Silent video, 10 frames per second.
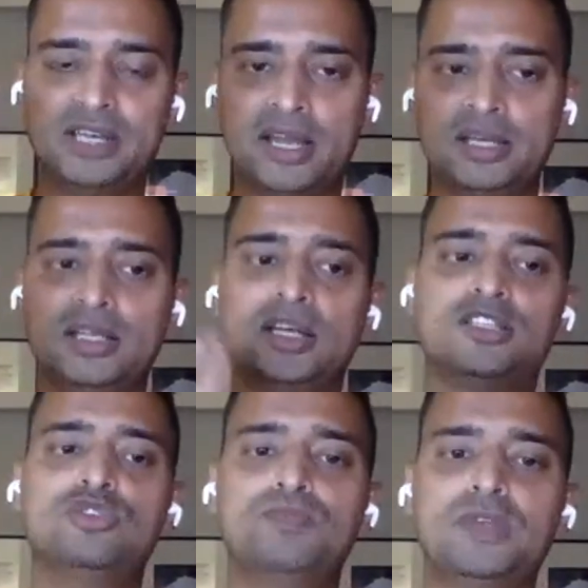
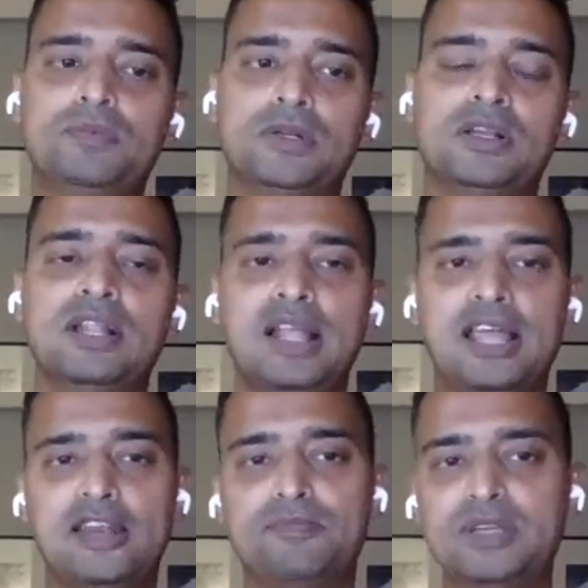ideas to people
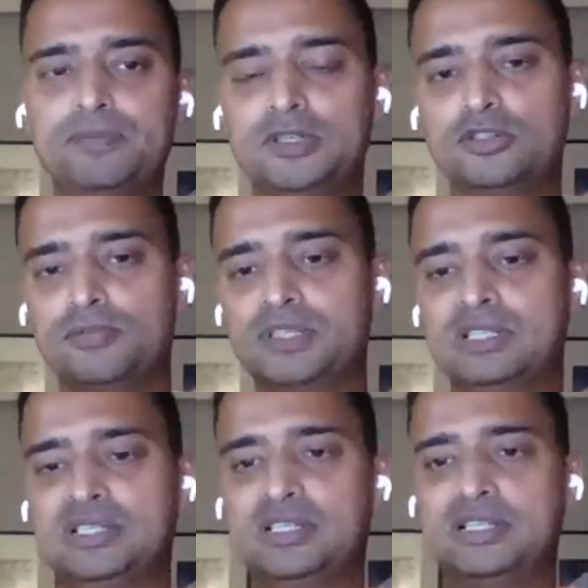and people to
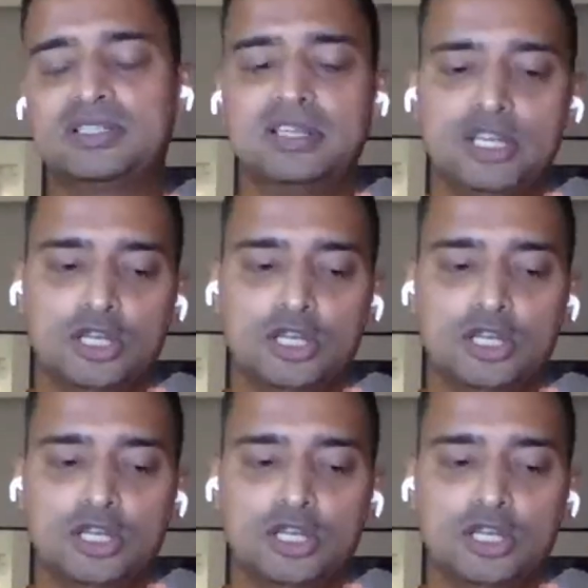businesses.